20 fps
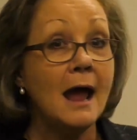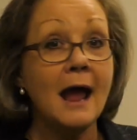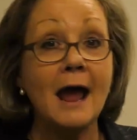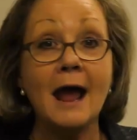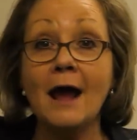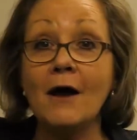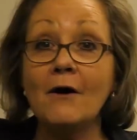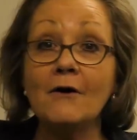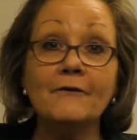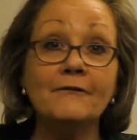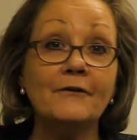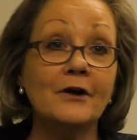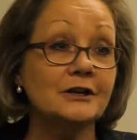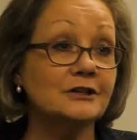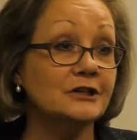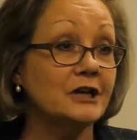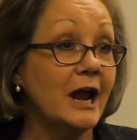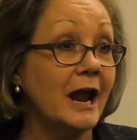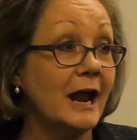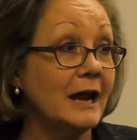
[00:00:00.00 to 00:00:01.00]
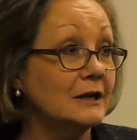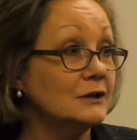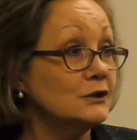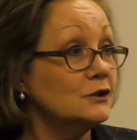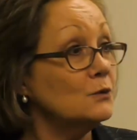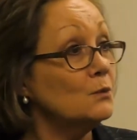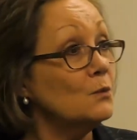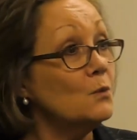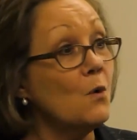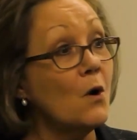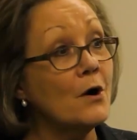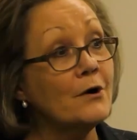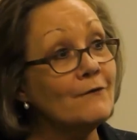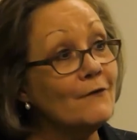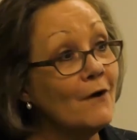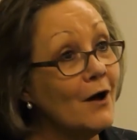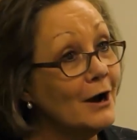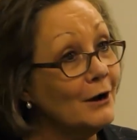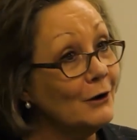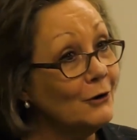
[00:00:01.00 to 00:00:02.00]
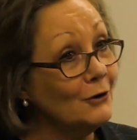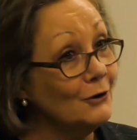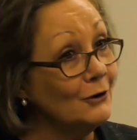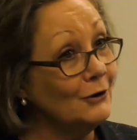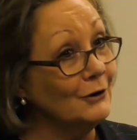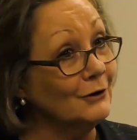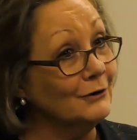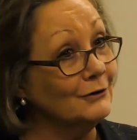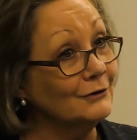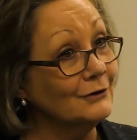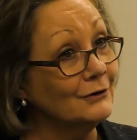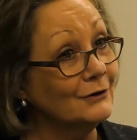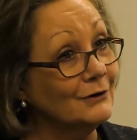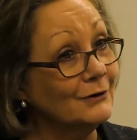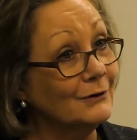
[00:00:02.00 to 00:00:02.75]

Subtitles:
How have I changed? What have I learned?